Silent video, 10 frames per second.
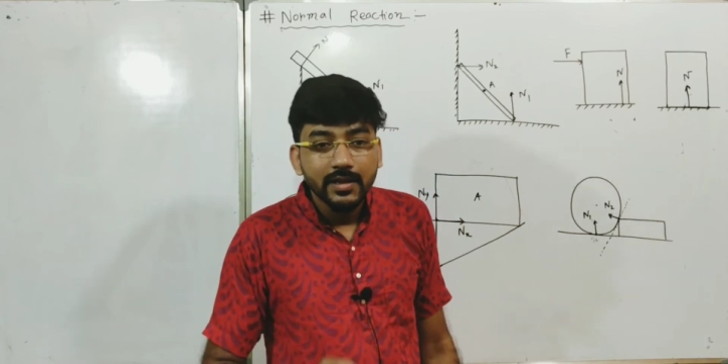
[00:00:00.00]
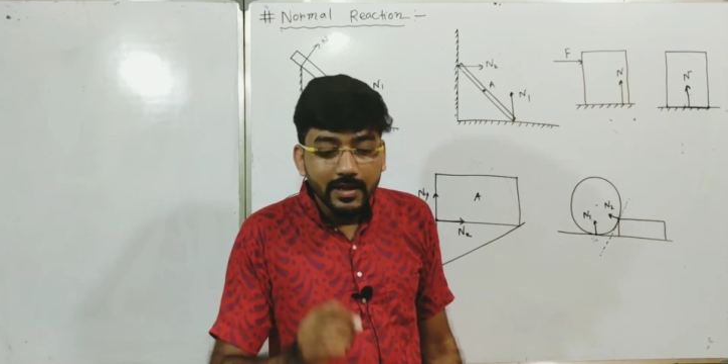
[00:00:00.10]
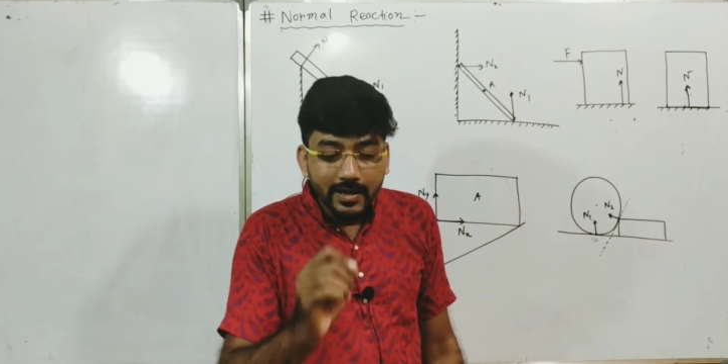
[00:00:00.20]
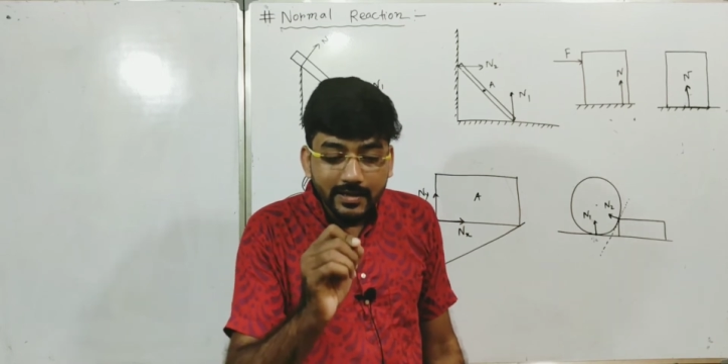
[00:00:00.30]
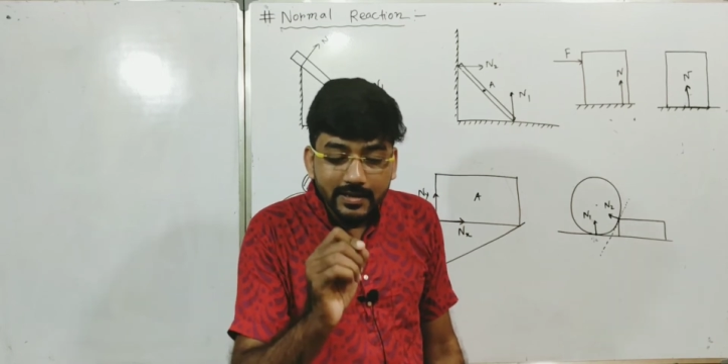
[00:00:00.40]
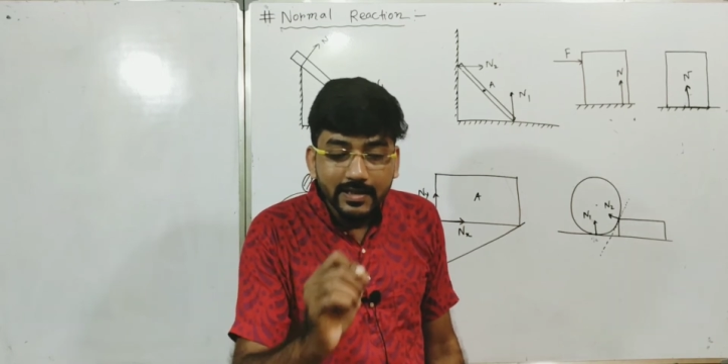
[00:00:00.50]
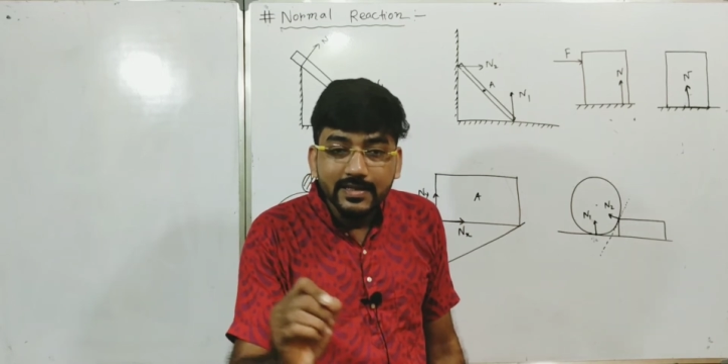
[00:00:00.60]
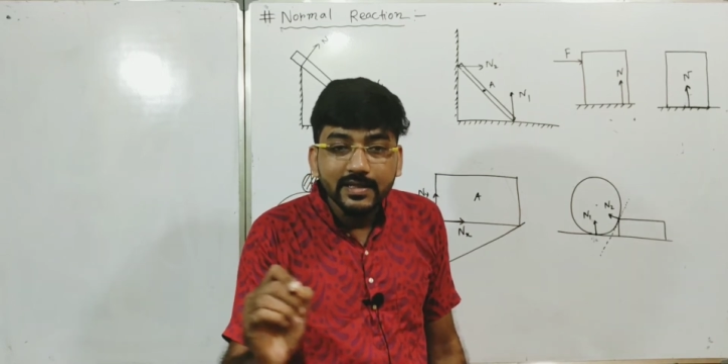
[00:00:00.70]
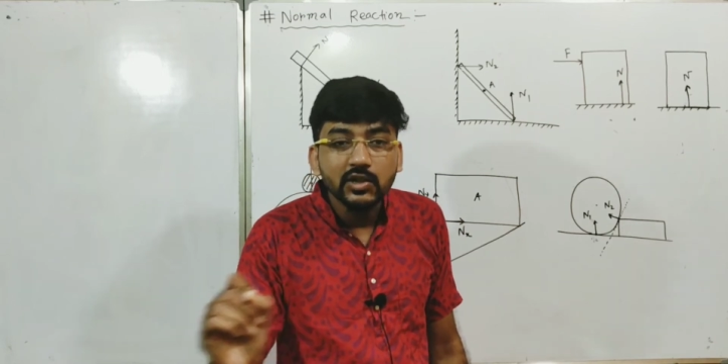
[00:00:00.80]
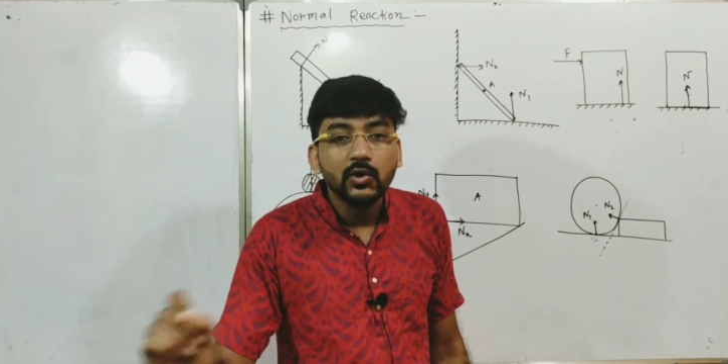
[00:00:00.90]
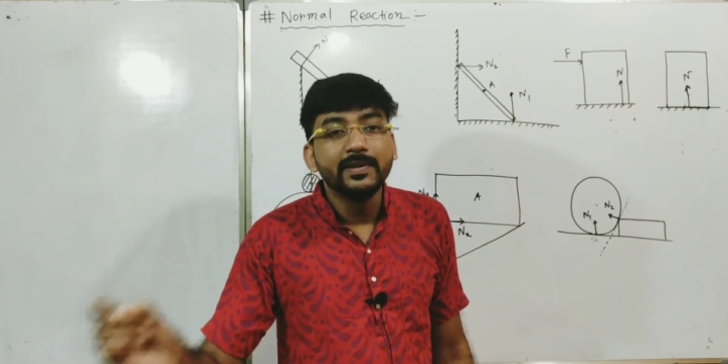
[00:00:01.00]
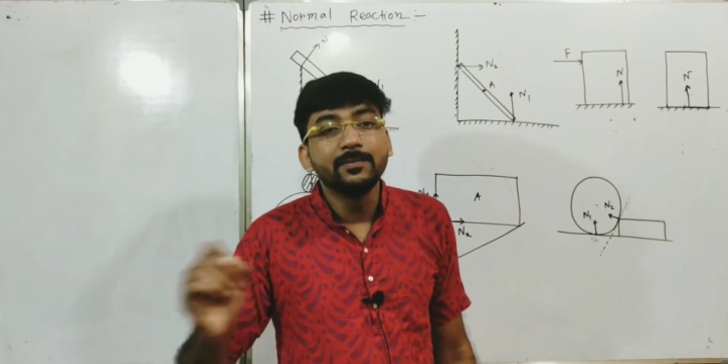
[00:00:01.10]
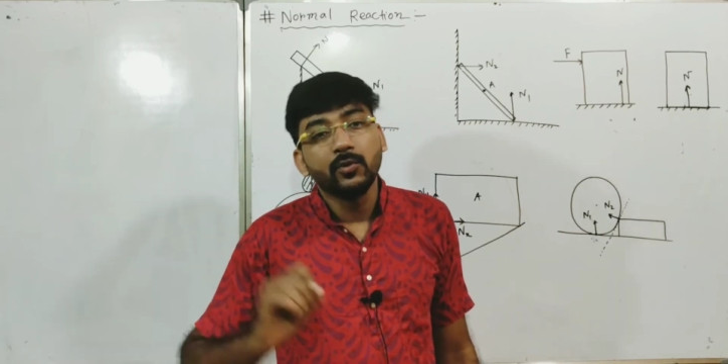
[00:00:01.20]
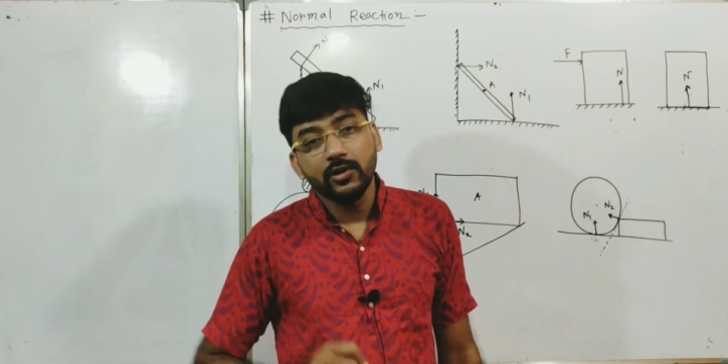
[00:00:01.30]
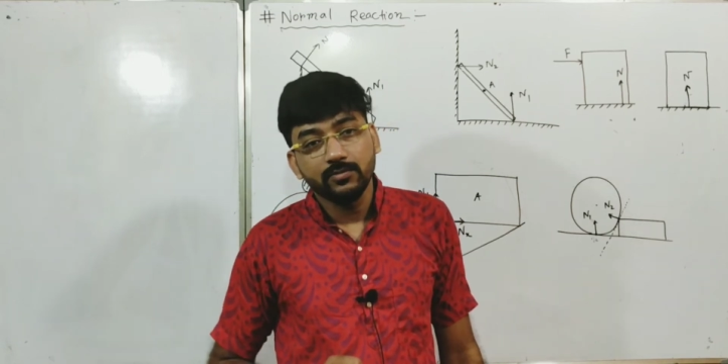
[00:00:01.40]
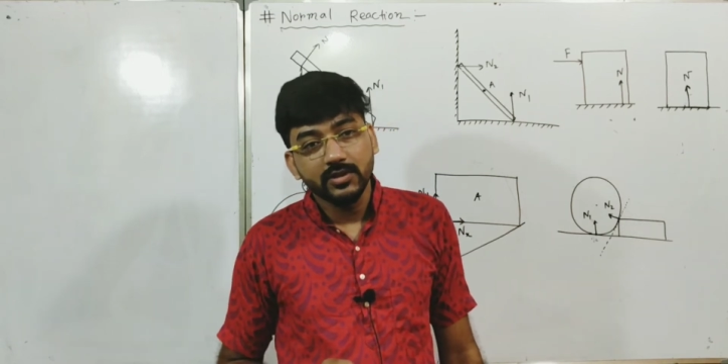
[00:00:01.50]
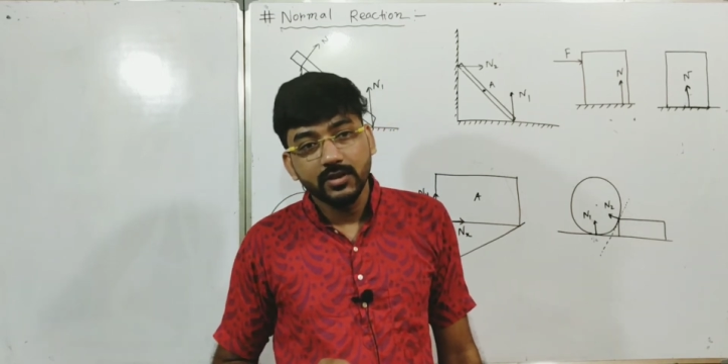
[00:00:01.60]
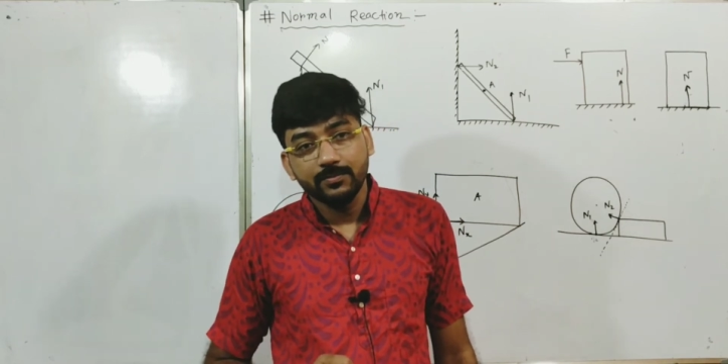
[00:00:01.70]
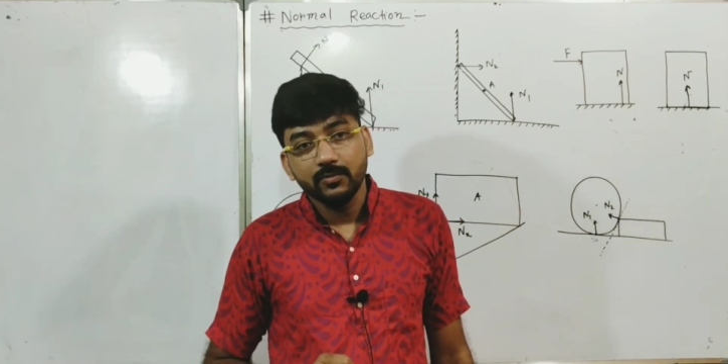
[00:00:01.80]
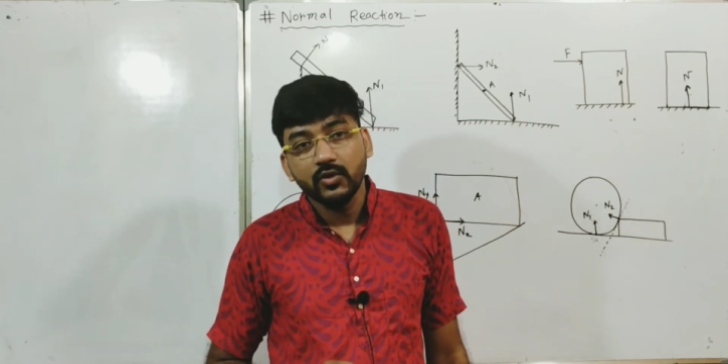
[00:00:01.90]
at each and every point of the
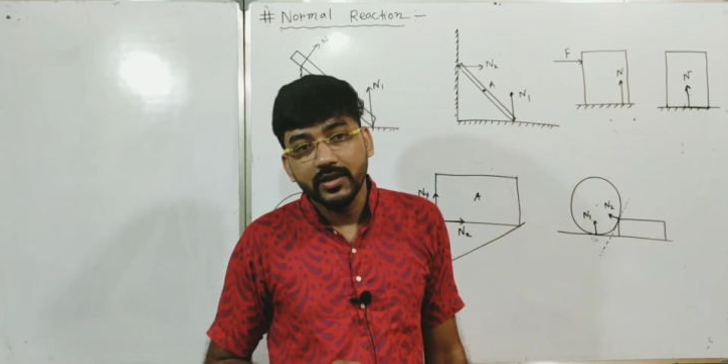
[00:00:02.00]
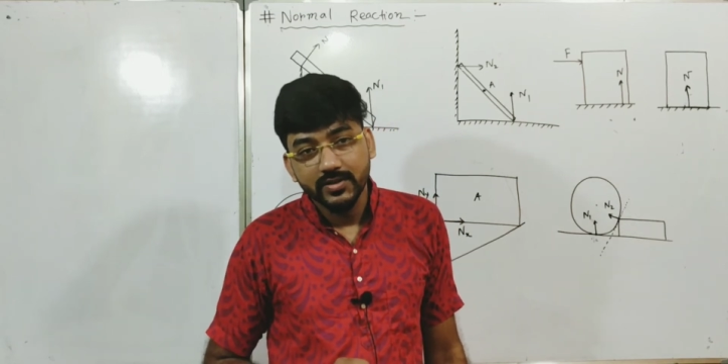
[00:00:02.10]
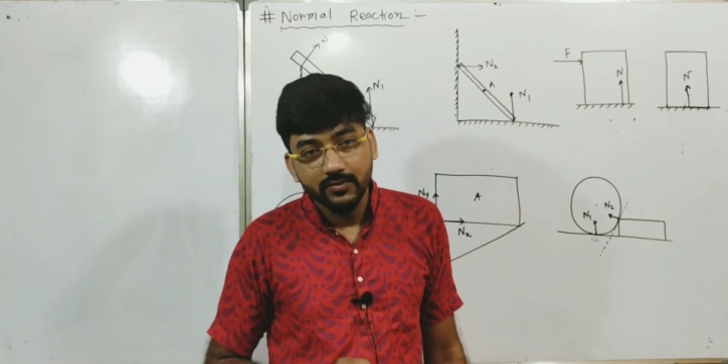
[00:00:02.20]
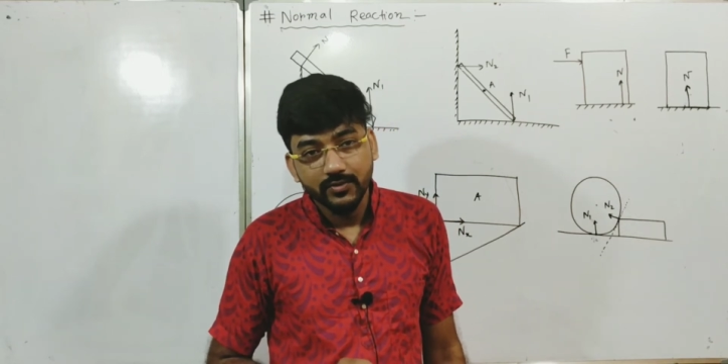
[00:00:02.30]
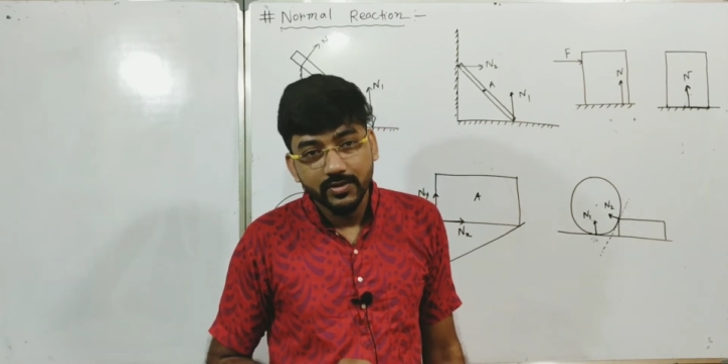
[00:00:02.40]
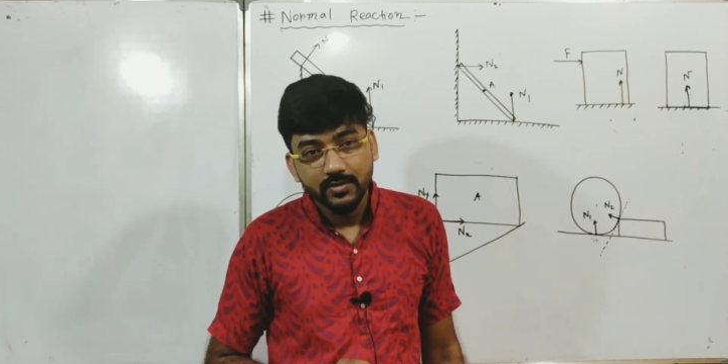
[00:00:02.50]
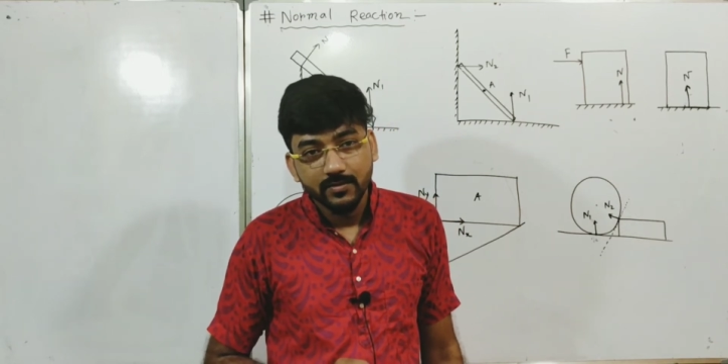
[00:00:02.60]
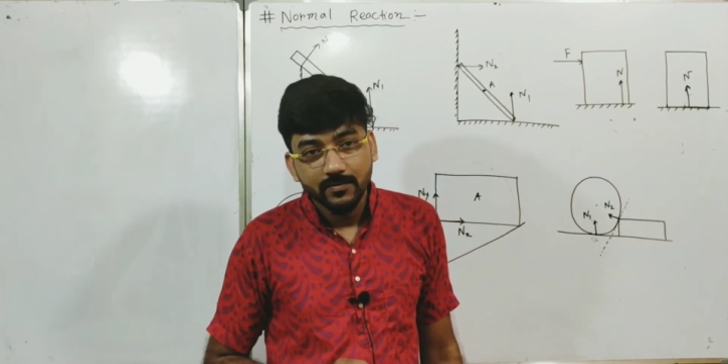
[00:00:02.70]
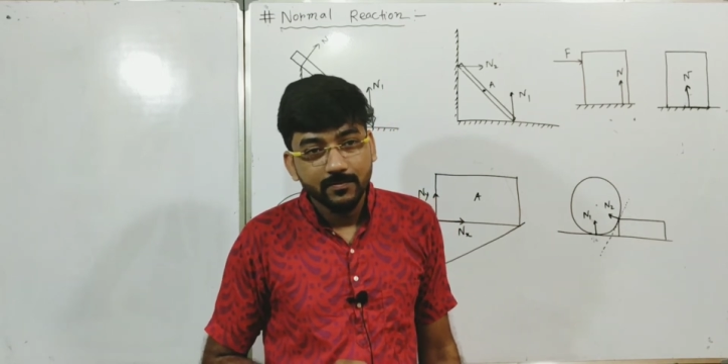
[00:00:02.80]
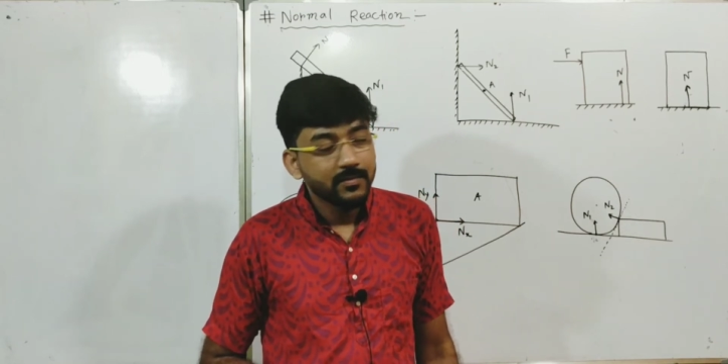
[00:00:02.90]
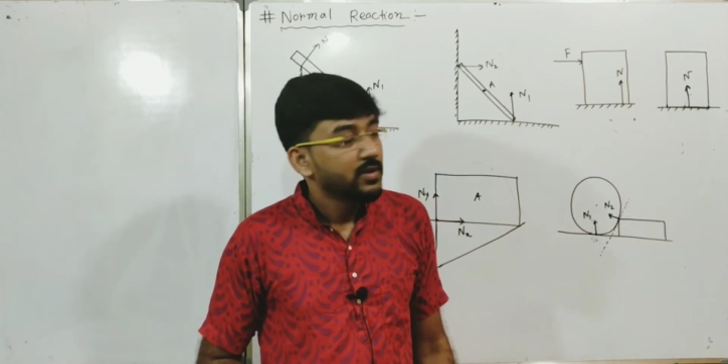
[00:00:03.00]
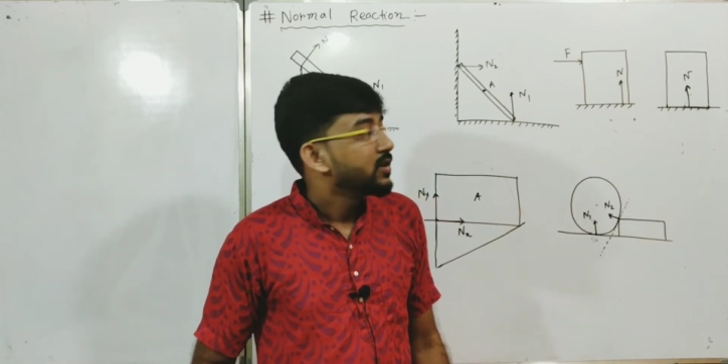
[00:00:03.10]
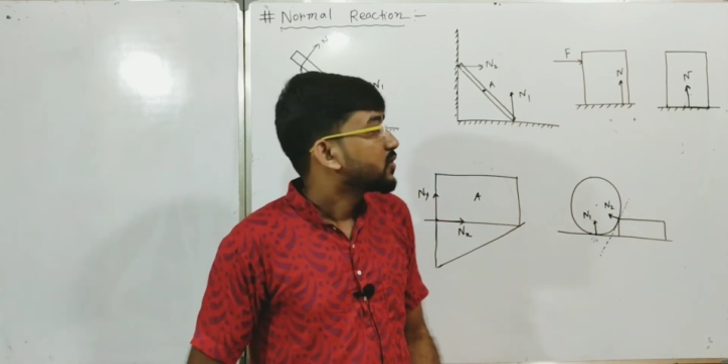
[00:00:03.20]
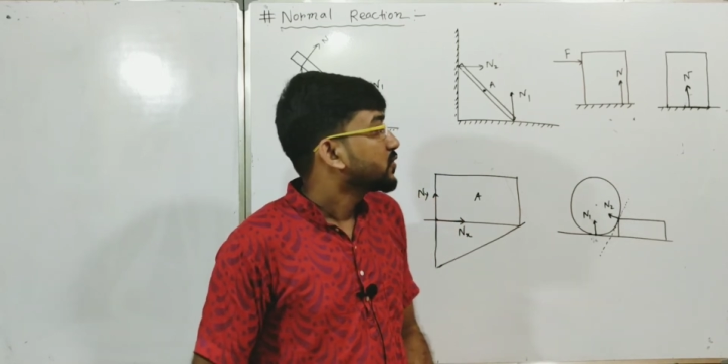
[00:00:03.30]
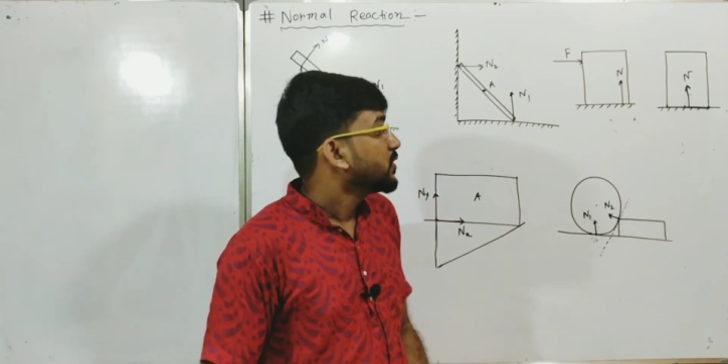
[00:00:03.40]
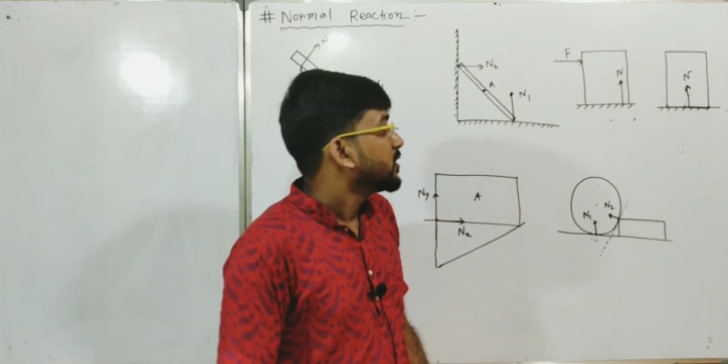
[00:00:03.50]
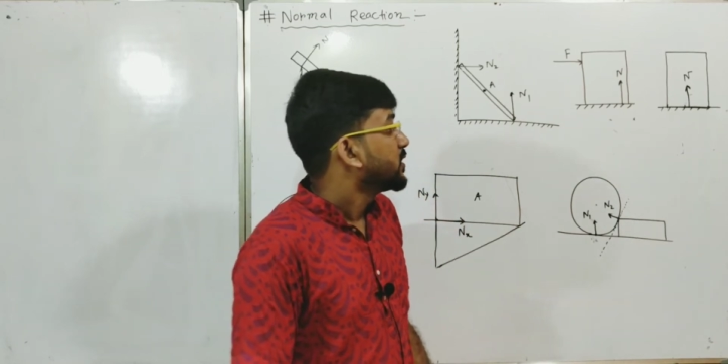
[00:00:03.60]
contact surface. So